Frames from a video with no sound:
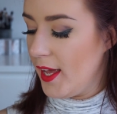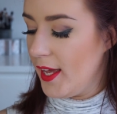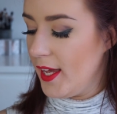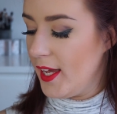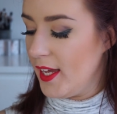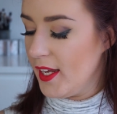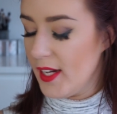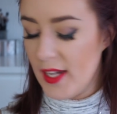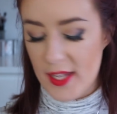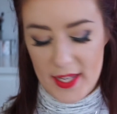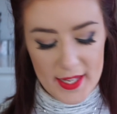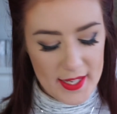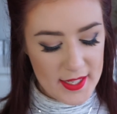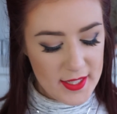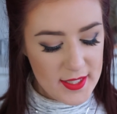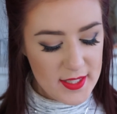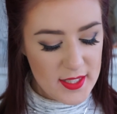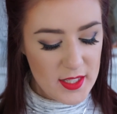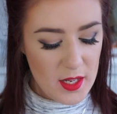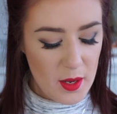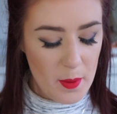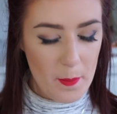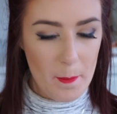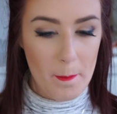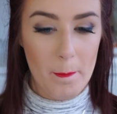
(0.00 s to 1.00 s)
It
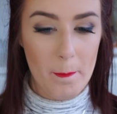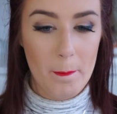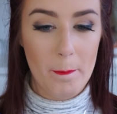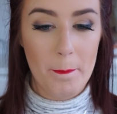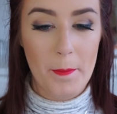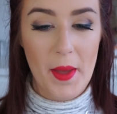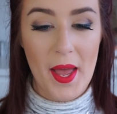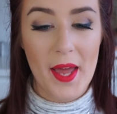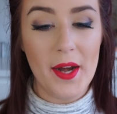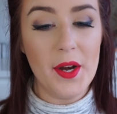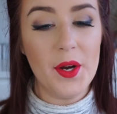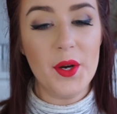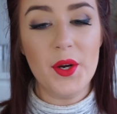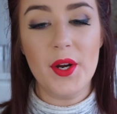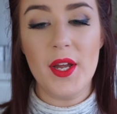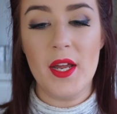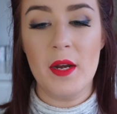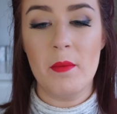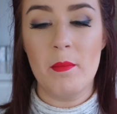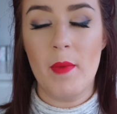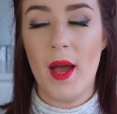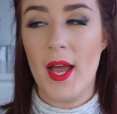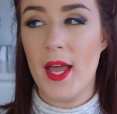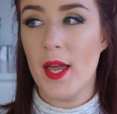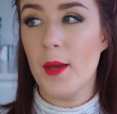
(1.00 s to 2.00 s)
is better,
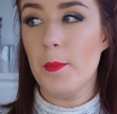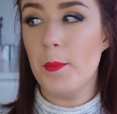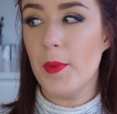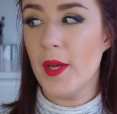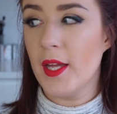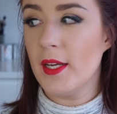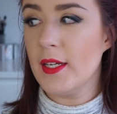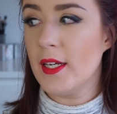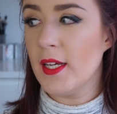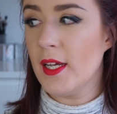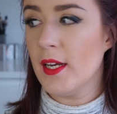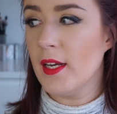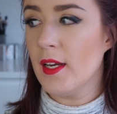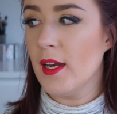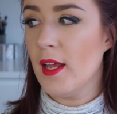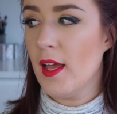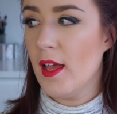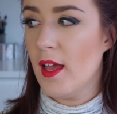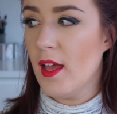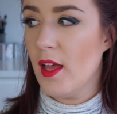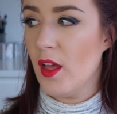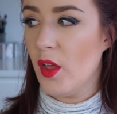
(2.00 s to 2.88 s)
in my opinion,